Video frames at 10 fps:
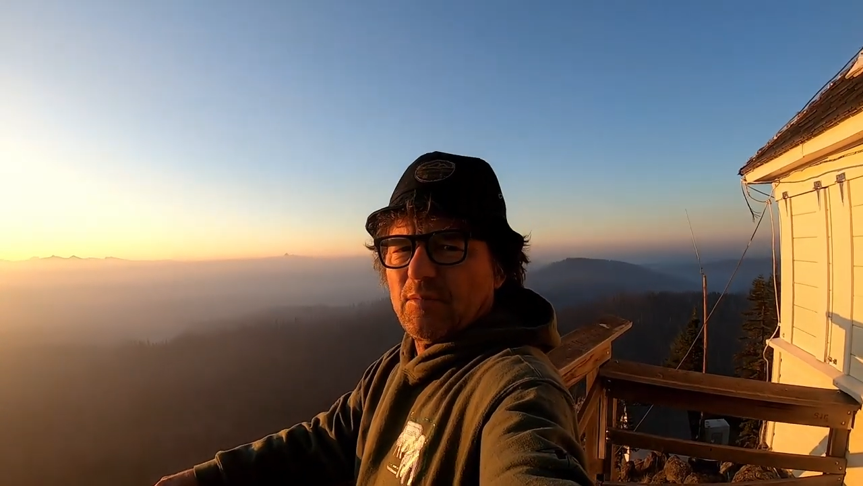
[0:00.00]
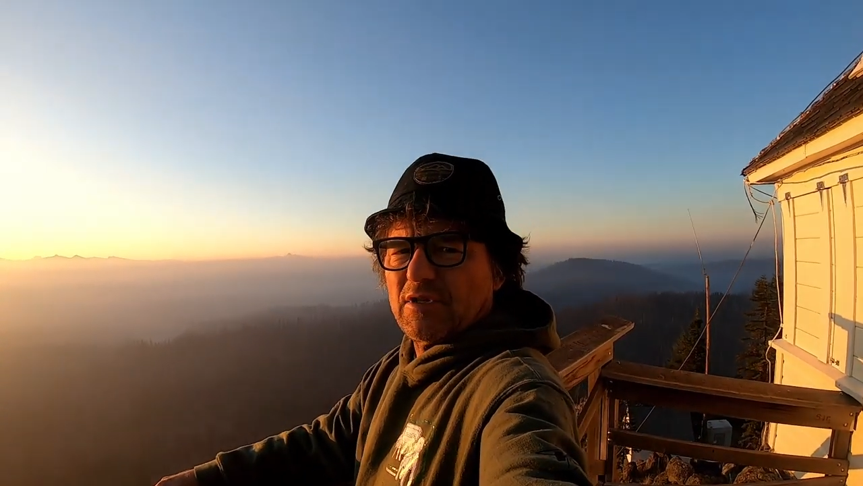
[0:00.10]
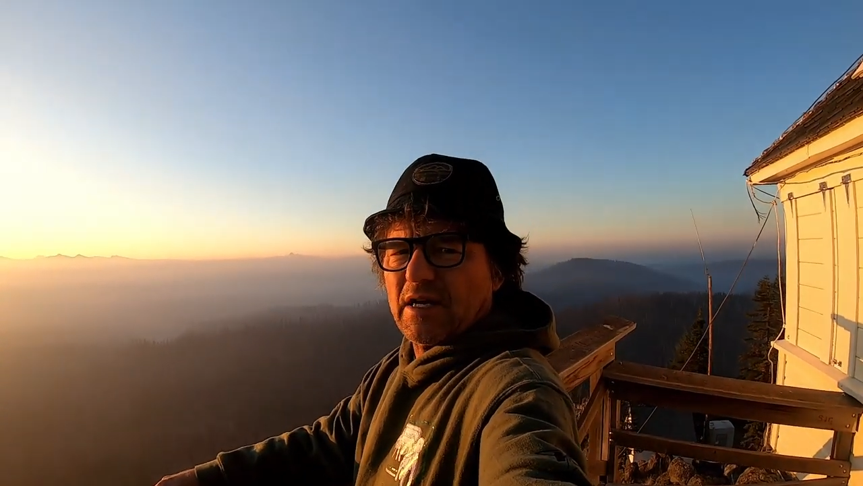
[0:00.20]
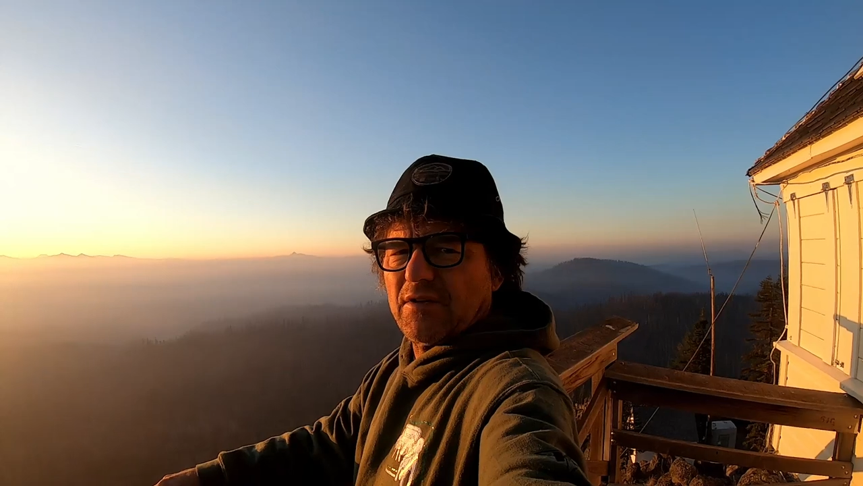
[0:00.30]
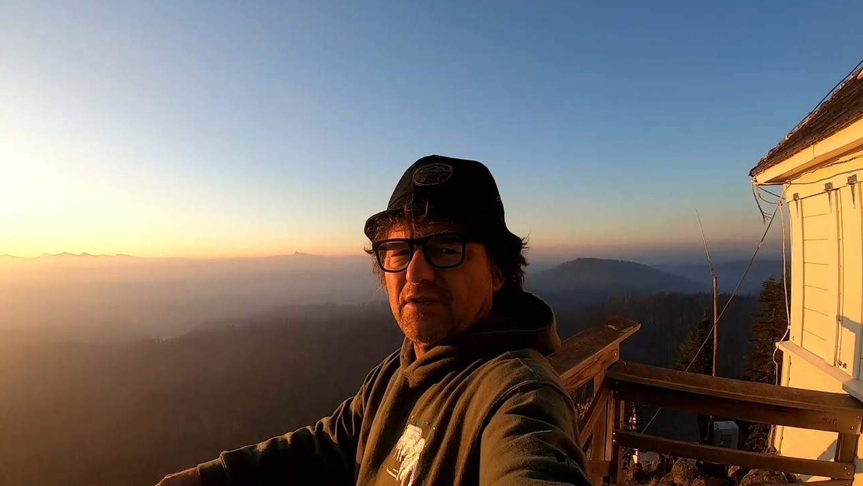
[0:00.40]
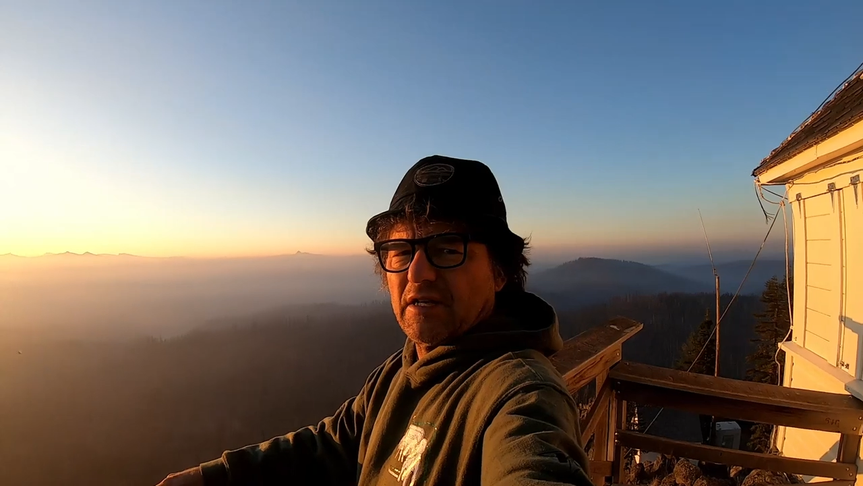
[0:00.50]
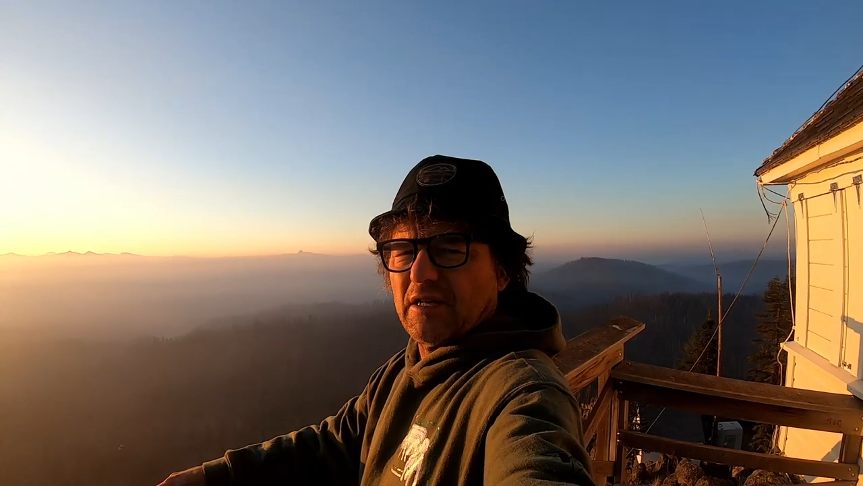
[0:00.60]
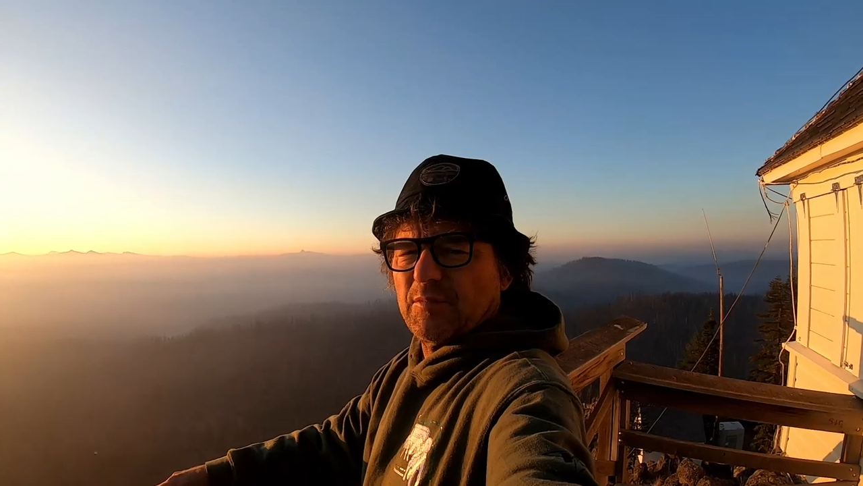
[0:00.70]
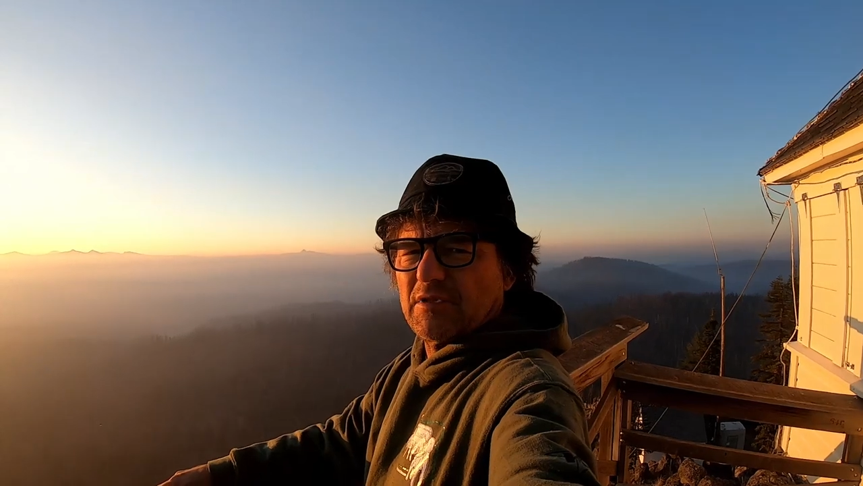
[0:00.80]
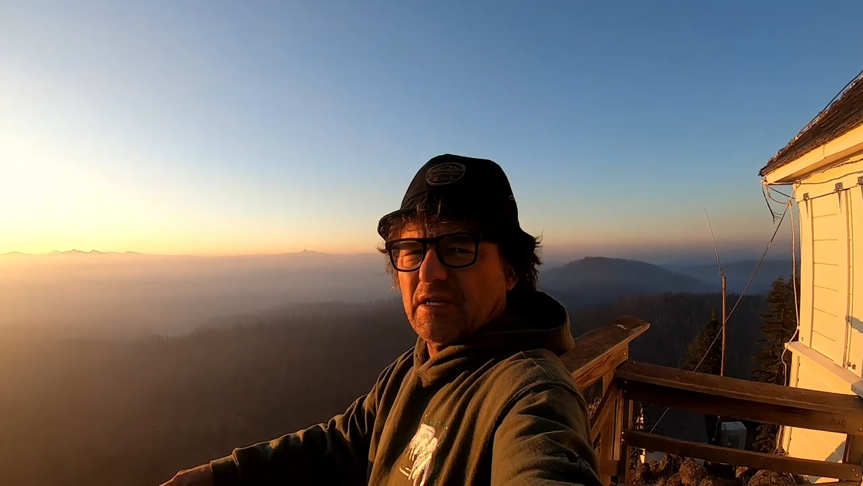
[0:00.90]
Come check out the
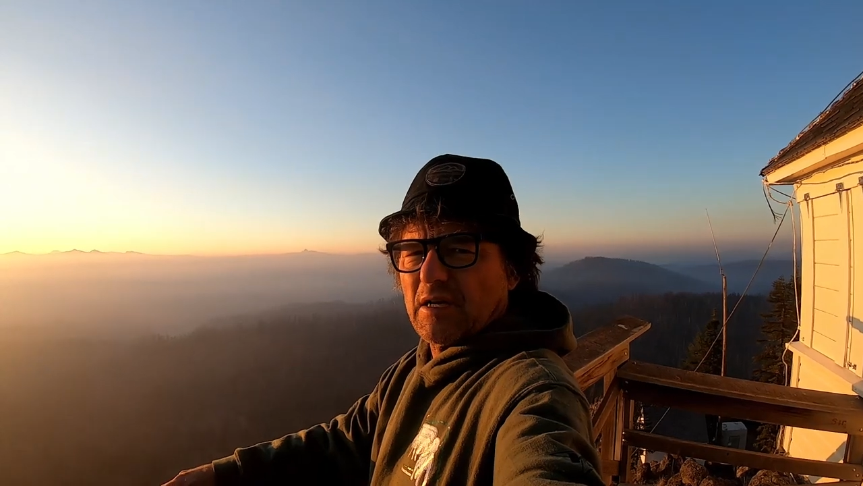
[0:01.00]
eclipse.